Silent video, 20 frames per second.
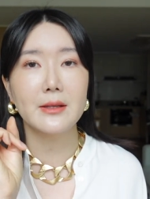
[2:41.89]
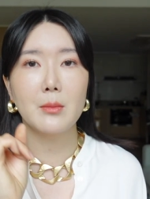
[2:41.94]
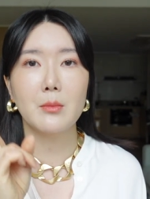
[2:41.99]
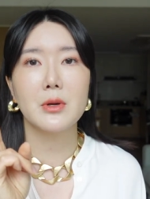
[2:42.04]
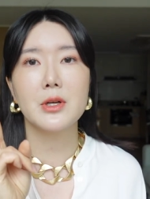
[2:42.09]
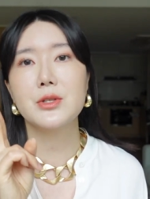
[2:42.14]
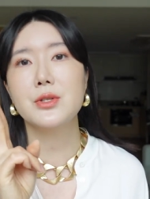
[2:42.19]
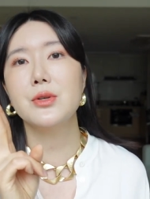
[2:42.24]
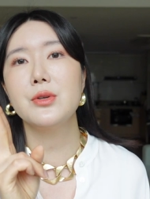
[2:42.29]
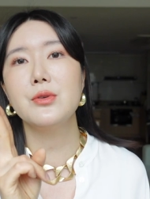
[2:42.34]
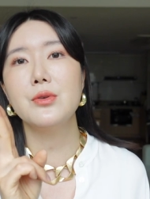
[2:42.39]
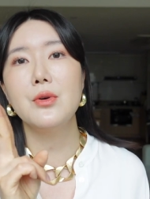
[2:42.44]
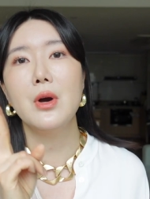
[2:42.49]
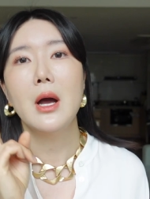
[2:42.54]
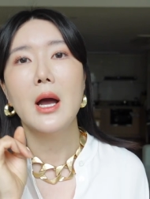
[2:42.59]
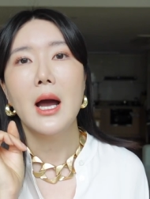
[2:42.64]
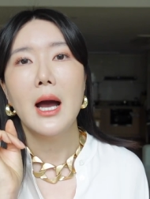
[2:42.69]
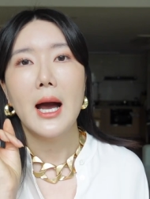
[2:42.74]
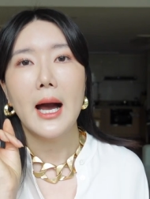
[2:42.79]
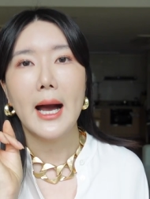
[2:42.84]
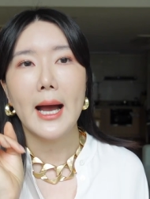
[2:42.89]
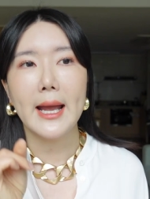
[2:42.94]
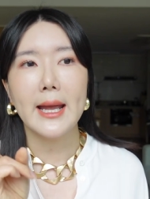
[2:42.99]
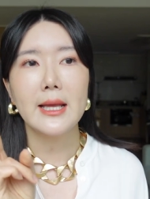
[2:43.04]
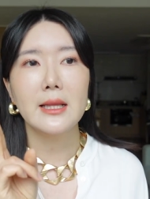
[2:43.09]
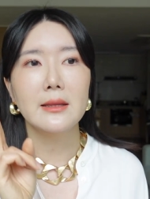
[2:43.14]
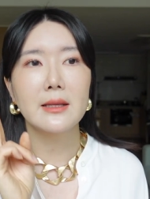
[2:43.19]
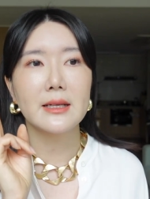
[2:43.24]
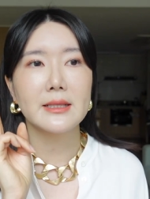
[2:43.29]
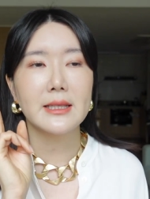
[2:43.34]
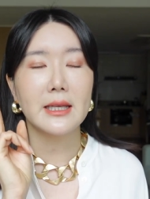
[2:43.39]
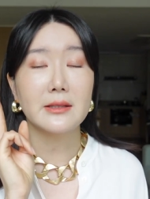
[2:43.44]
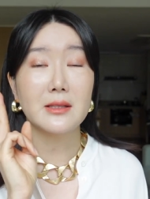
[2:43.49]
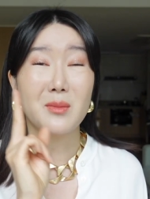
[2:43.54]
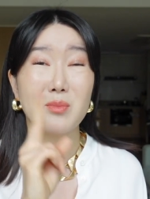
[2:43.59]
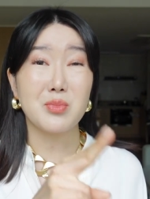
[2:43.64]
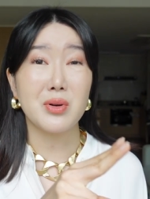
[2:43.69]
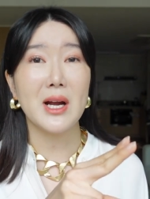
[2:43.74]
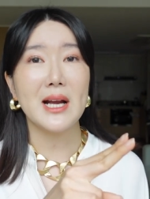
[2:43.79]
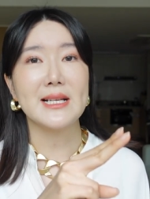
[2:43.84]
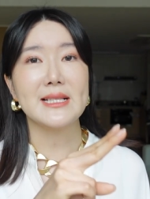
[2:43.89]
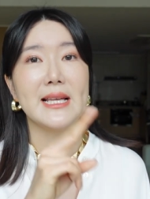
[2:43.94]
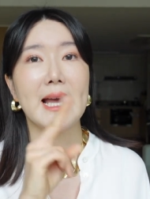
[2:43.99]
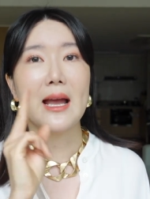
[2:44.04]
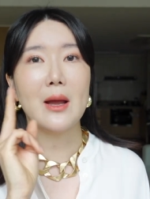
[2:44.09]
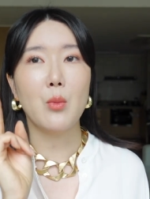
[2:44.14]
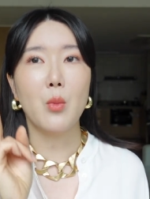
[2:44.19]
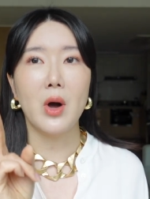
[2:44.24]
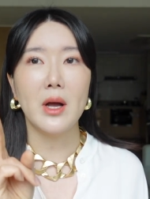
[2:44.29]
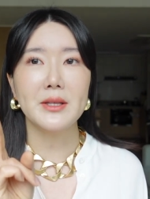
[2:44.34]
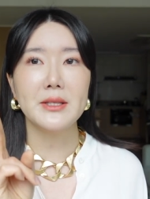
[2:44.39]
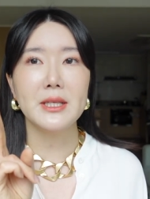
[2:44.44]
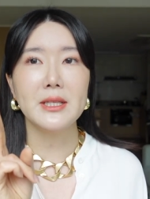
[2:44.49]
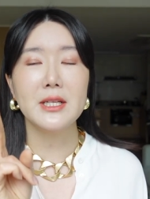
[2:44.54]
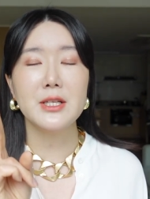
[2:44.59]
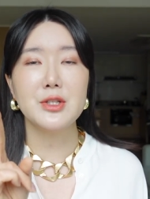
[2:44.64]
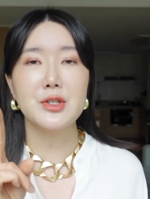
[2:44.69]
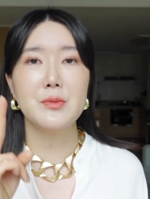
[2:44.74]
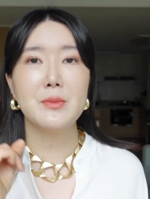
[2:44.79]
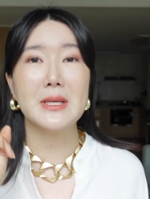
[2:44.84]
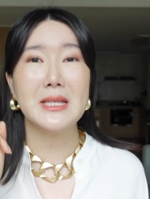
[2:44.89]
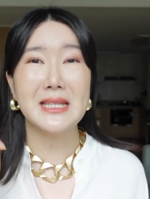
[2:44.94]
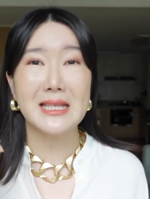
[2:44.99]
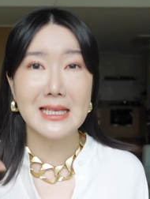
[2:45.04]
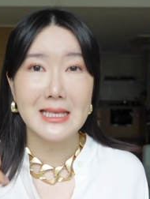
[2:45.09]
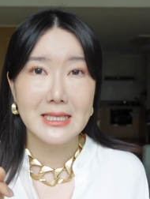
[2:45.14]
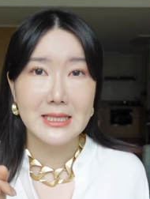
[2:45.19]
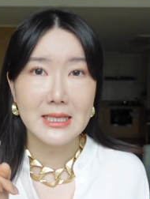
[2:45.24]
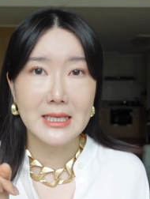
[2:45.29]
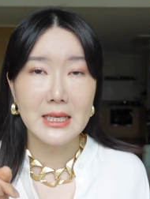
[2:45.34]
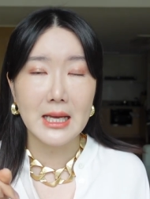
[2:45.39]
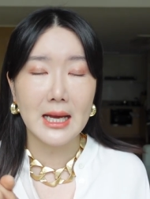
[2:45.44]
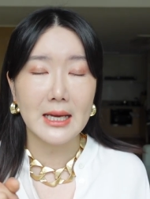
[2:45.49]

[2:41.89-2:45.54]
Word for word: Number two, I looked at the price. I wanted it to be decent.